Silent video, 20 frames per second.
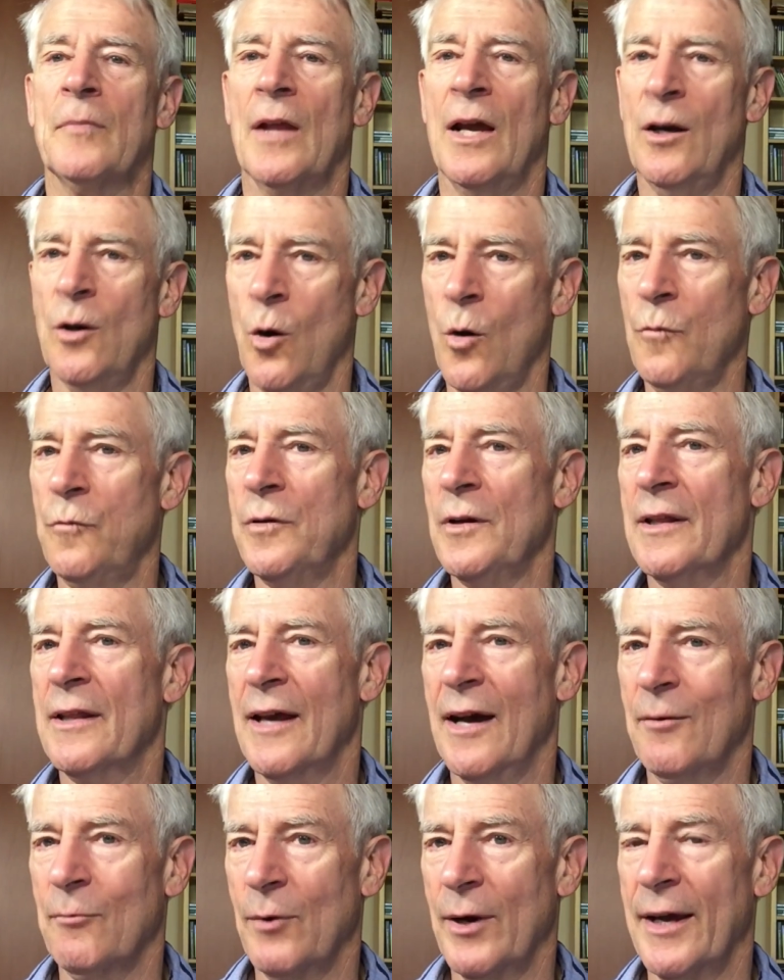And hopefully
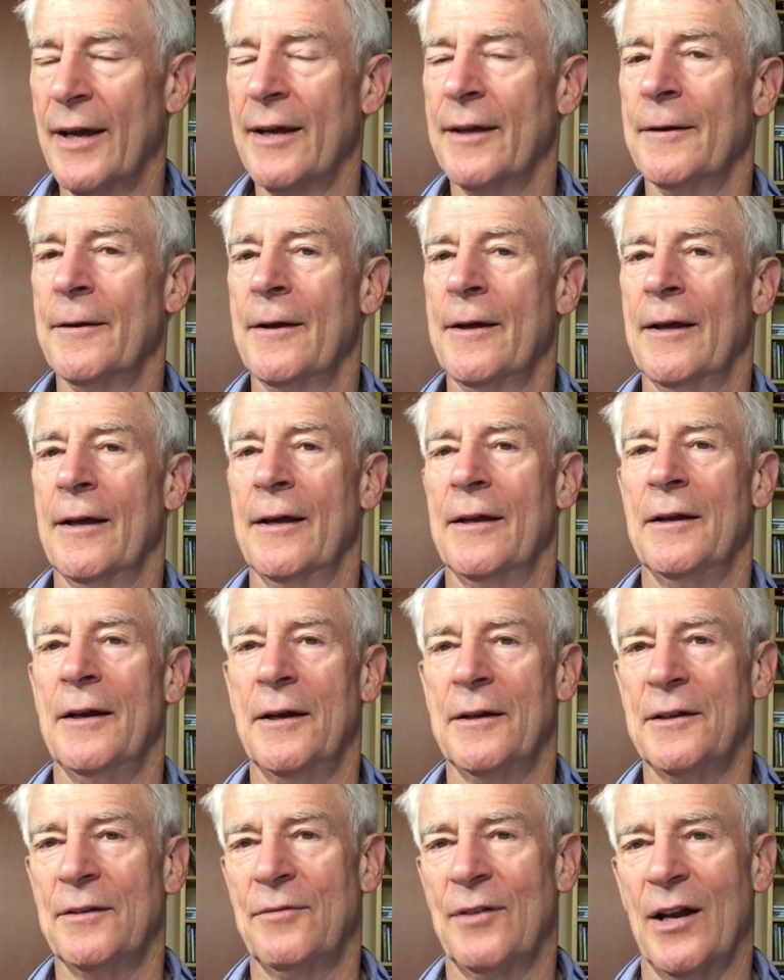that way
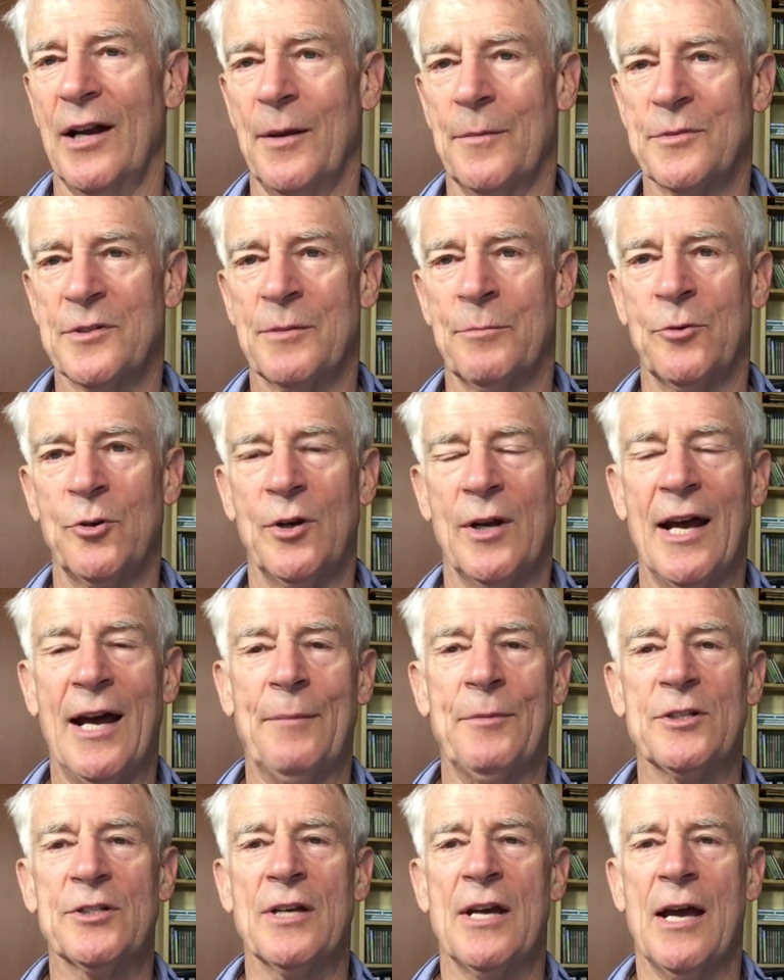uh, develop some good
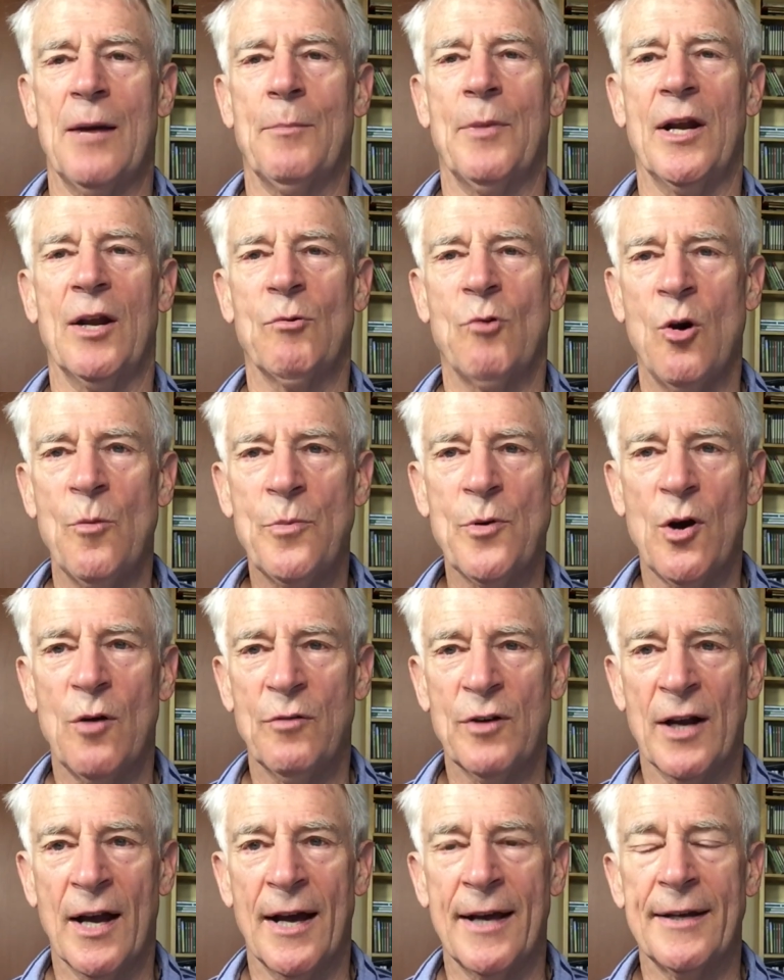habits. But it won't be
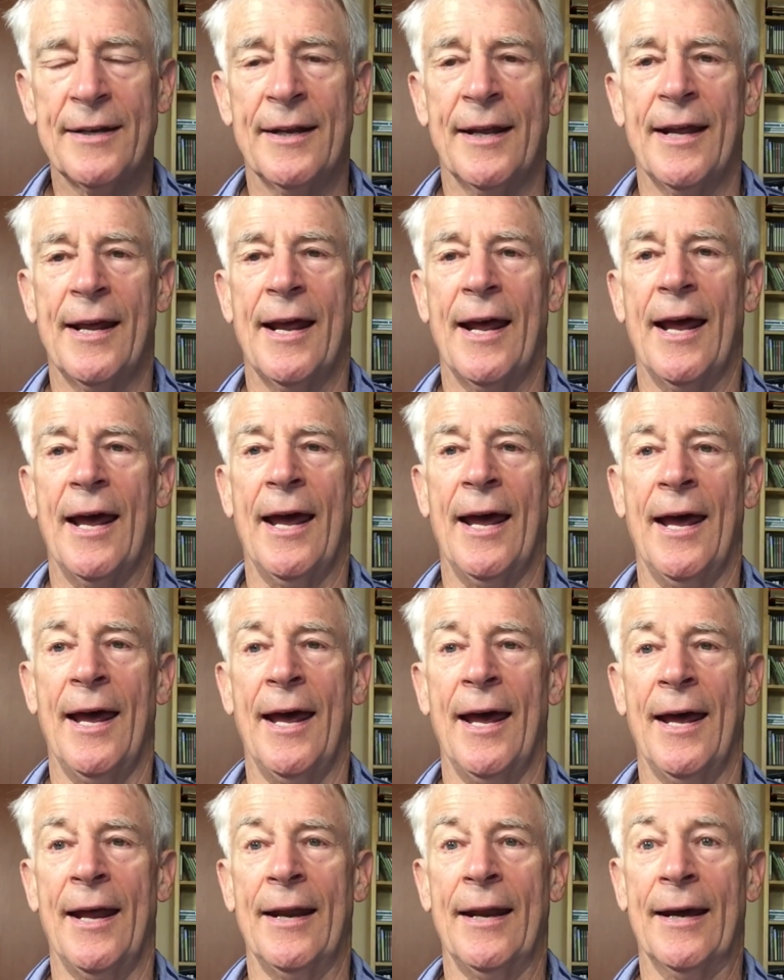overnight.
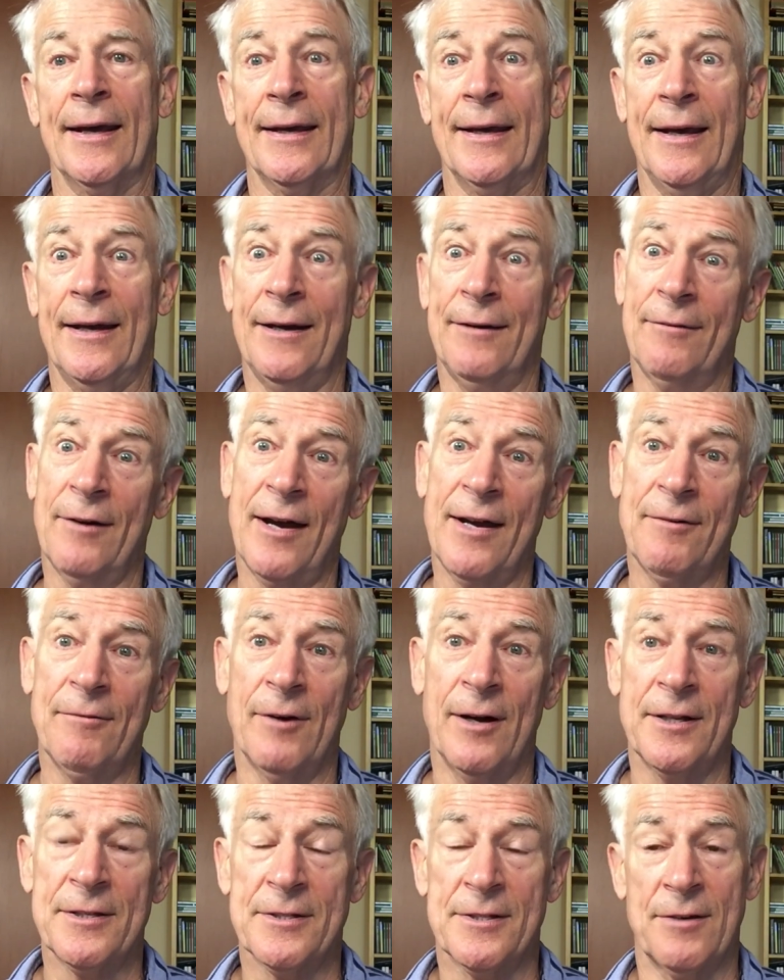And I can get it right
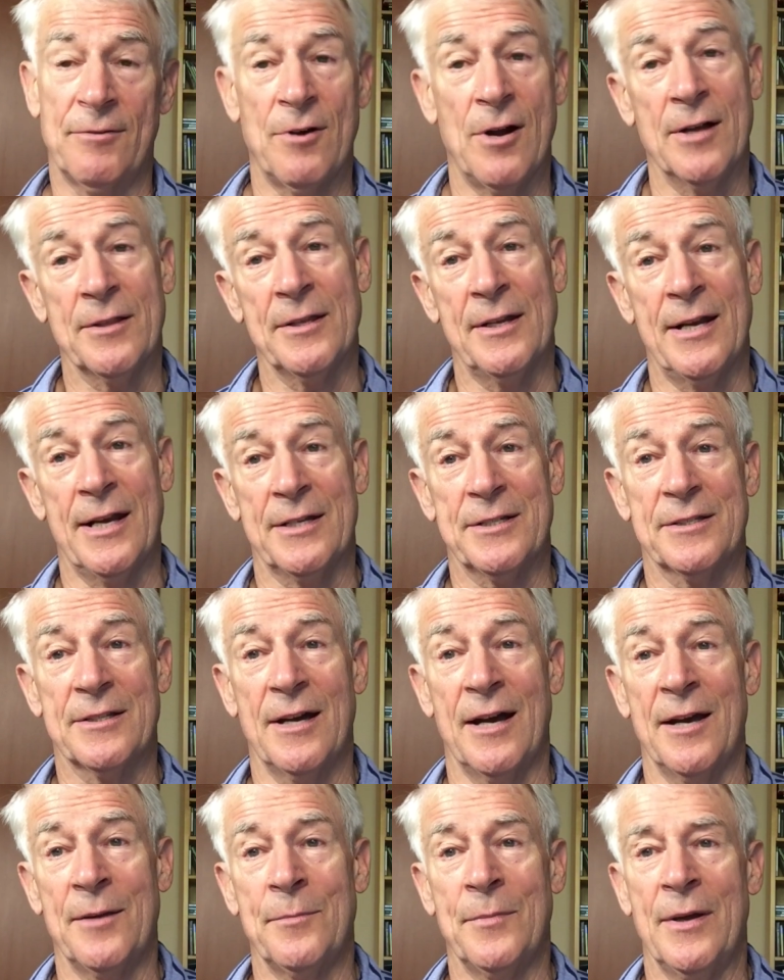once and wrong the next
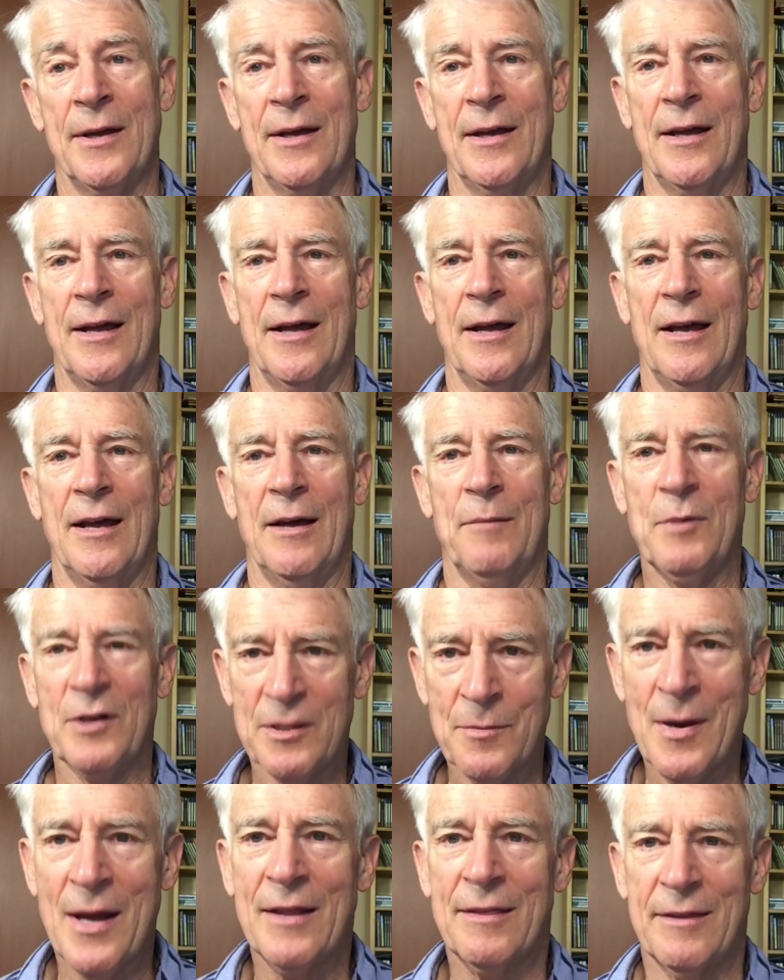time.
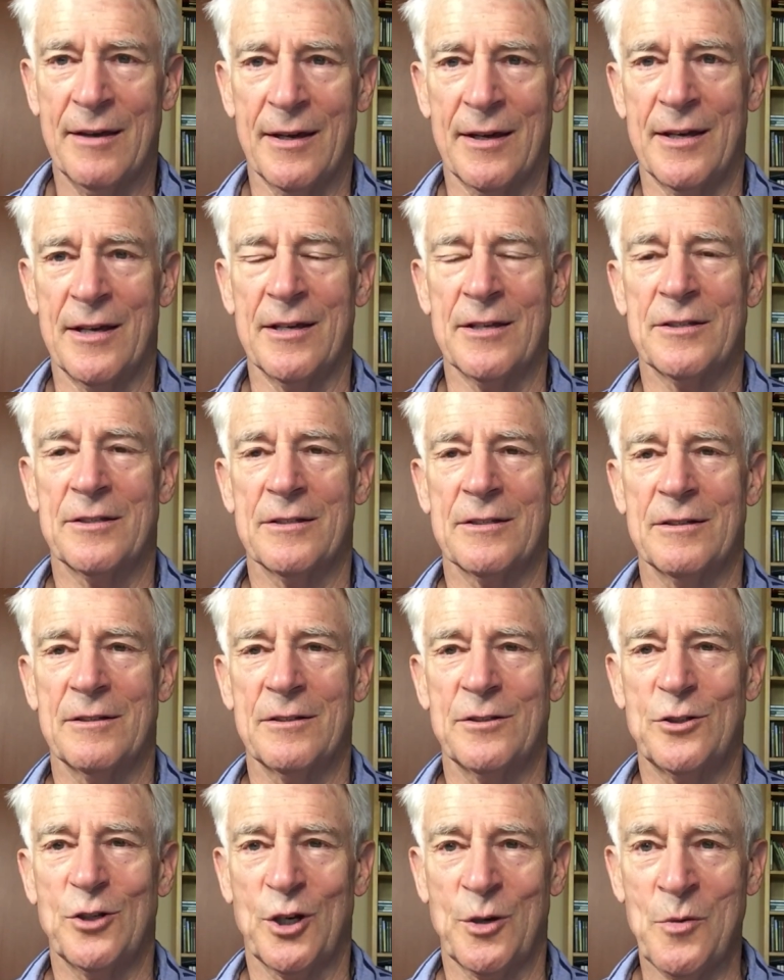But the main thing is
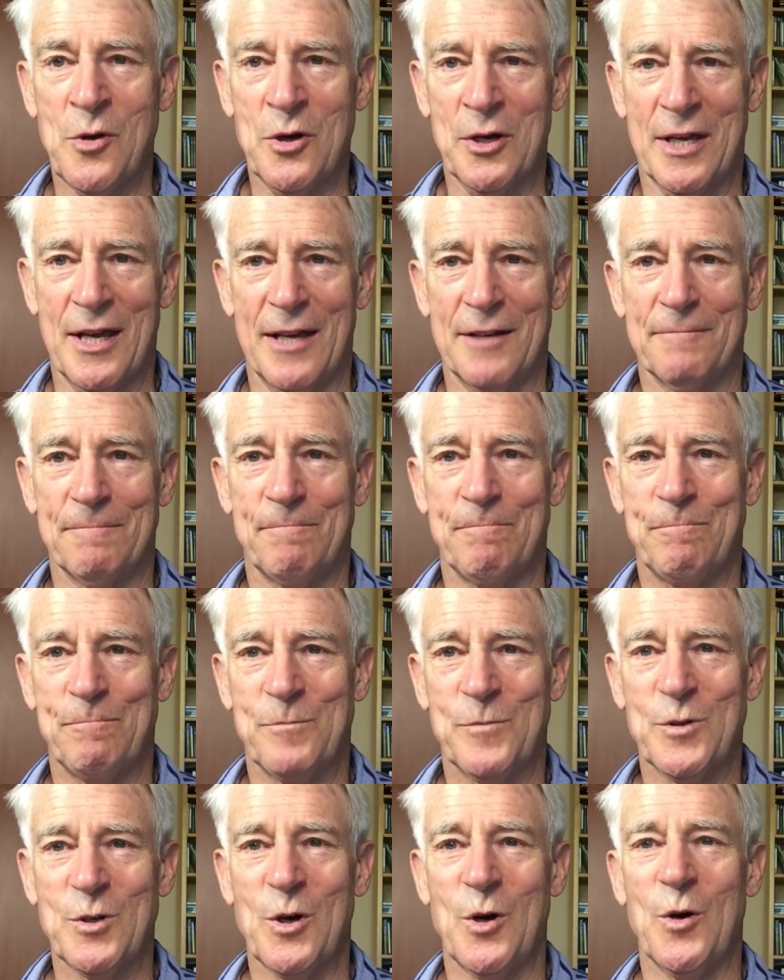to communicate.
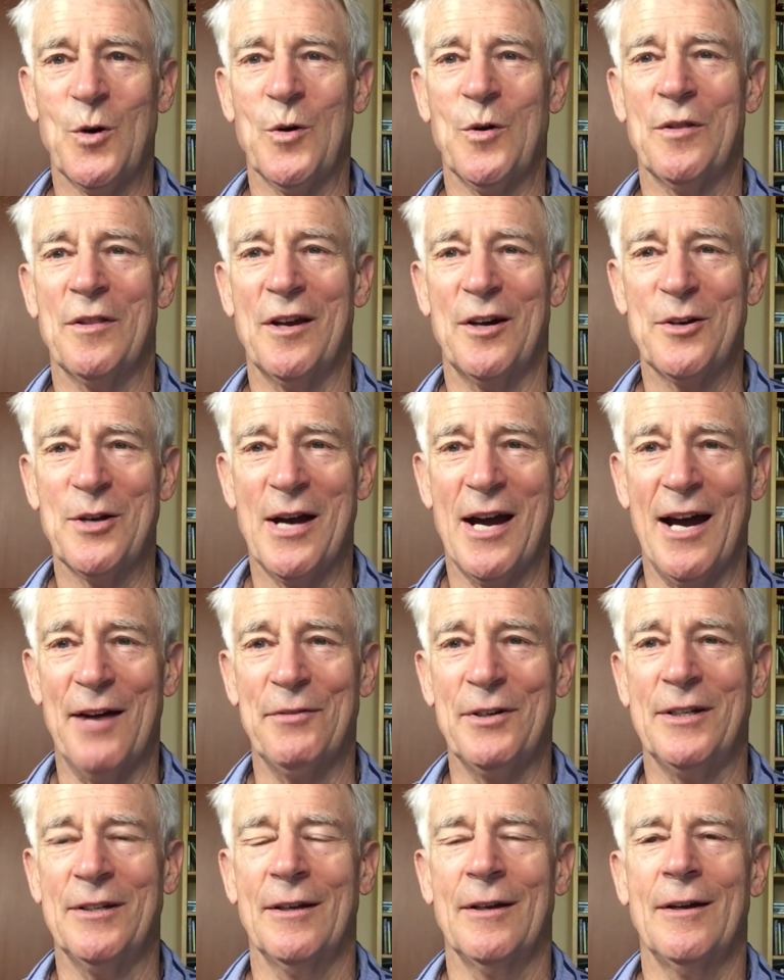So there you
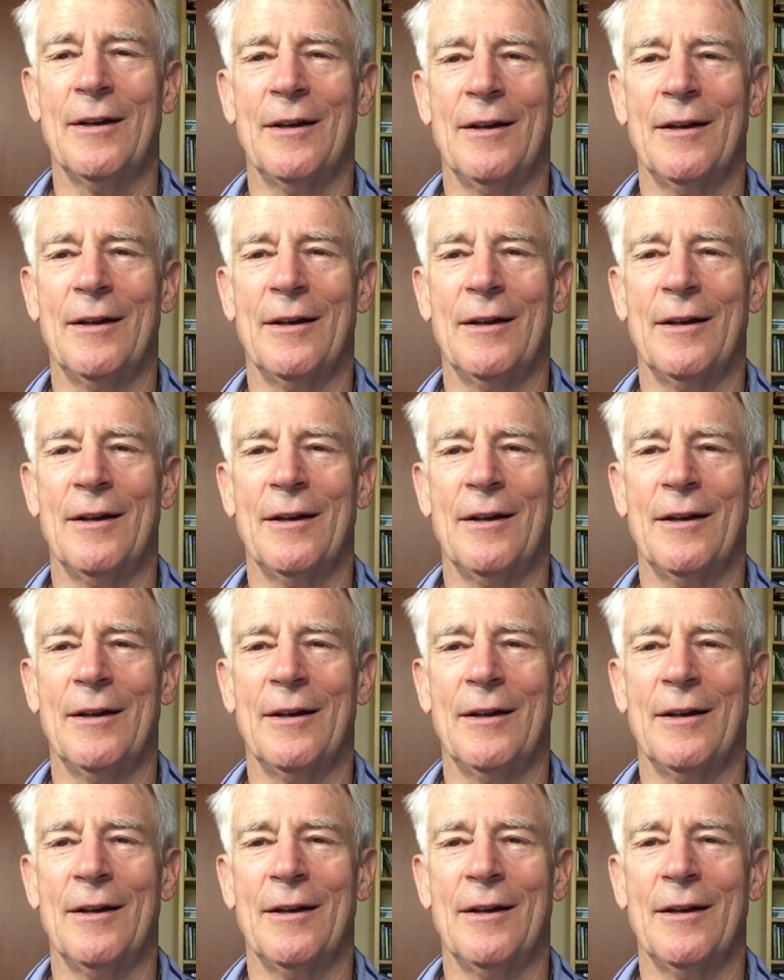have it.